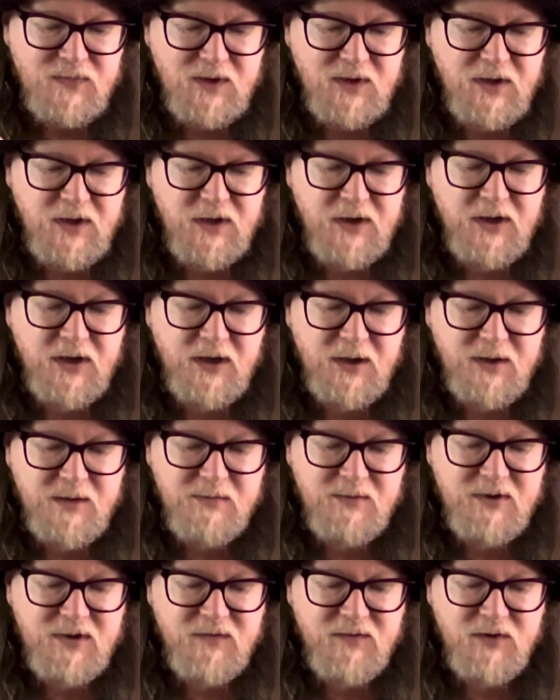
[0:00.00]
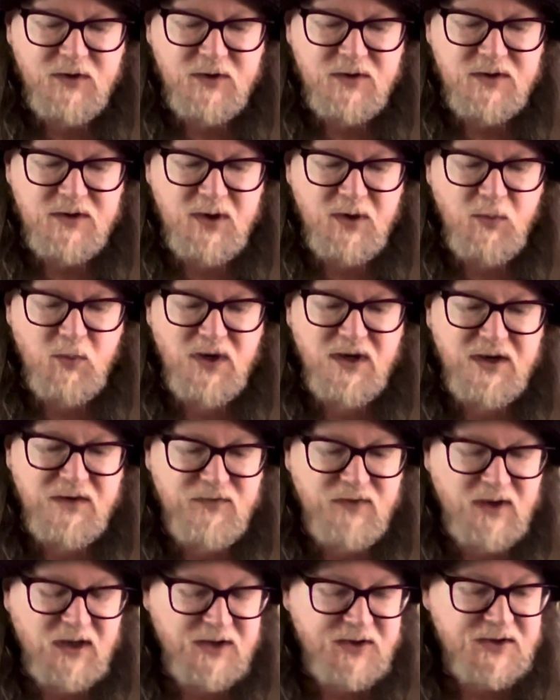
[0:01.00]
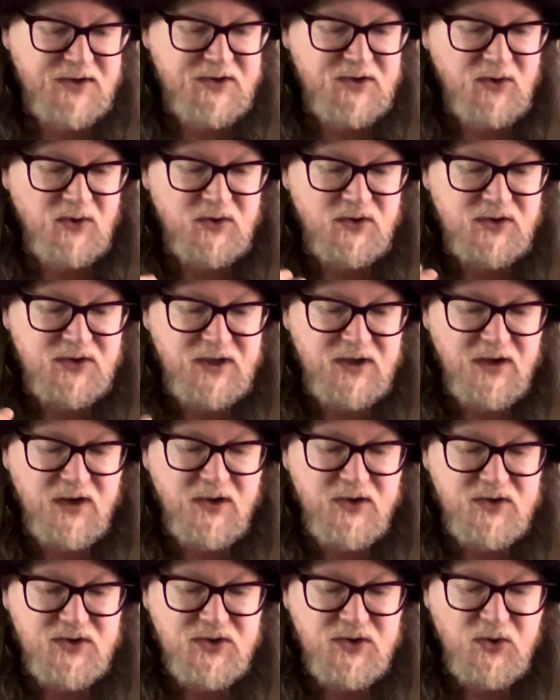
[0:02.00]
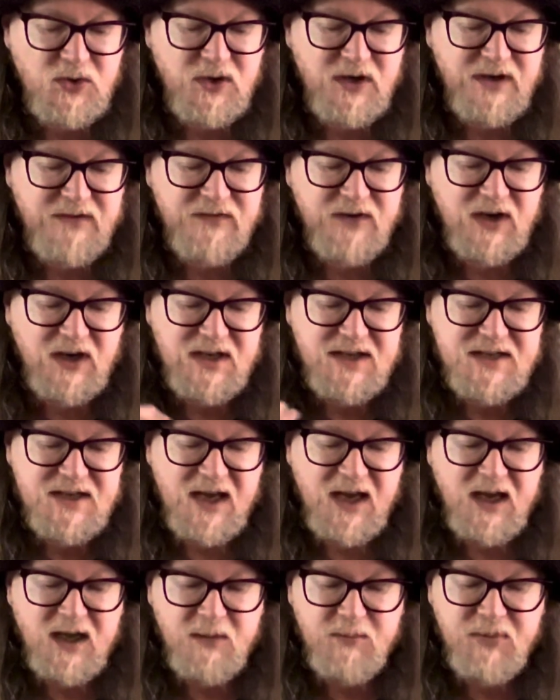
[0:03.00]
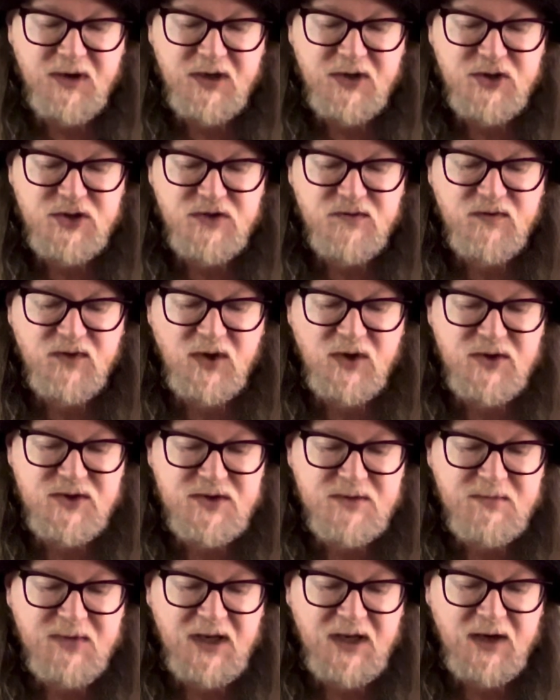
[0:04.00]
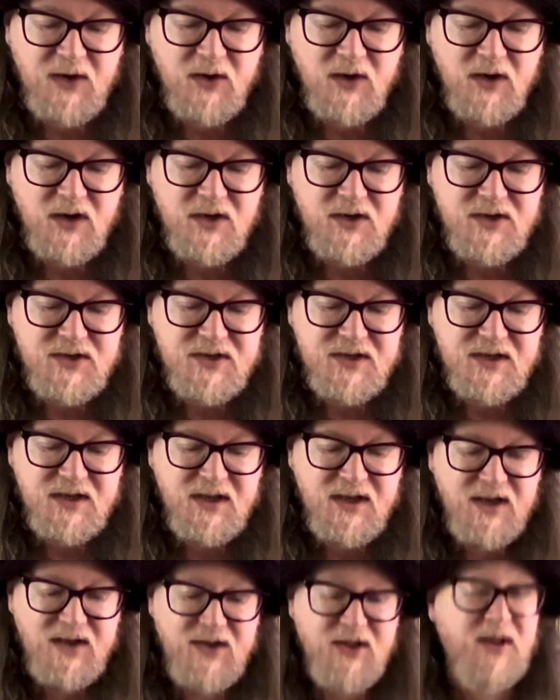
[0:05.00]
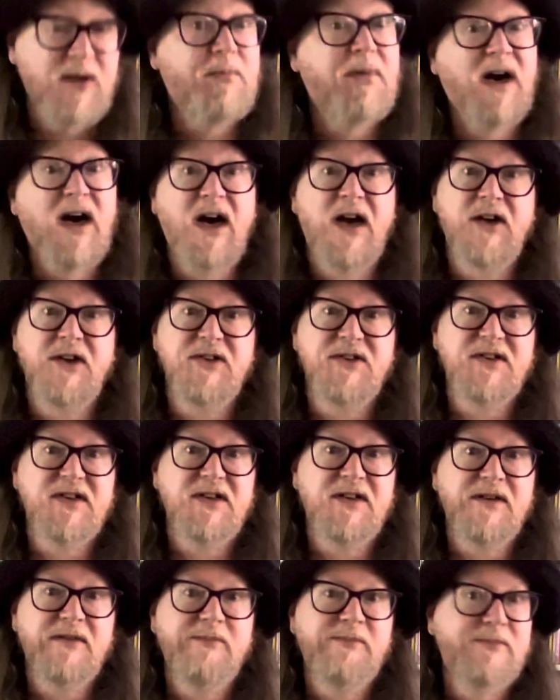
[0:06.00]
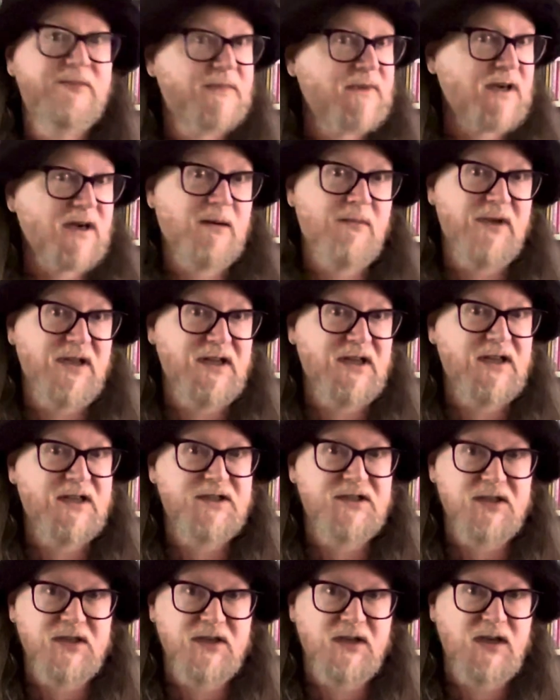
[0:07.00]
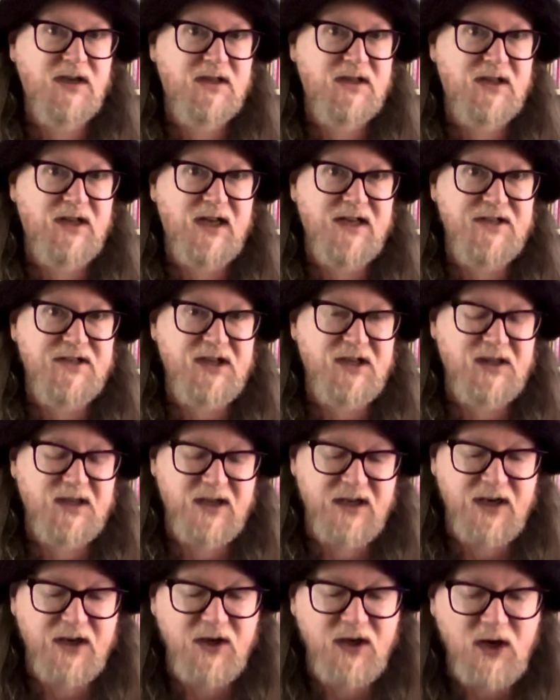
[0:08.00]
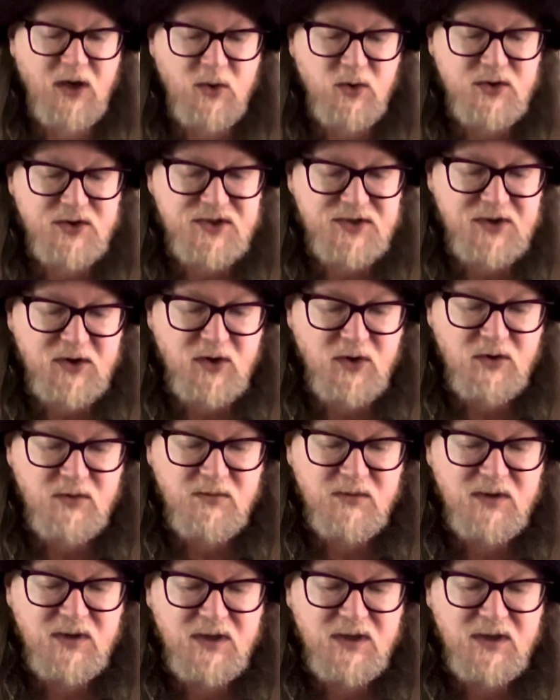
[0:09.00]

You know, you've got wonderful other songs, you know, Story of Isaac, A Bunch of Lonesome Heroes, The Partisan. I mean, that's a, a classic Leonard Cohen song.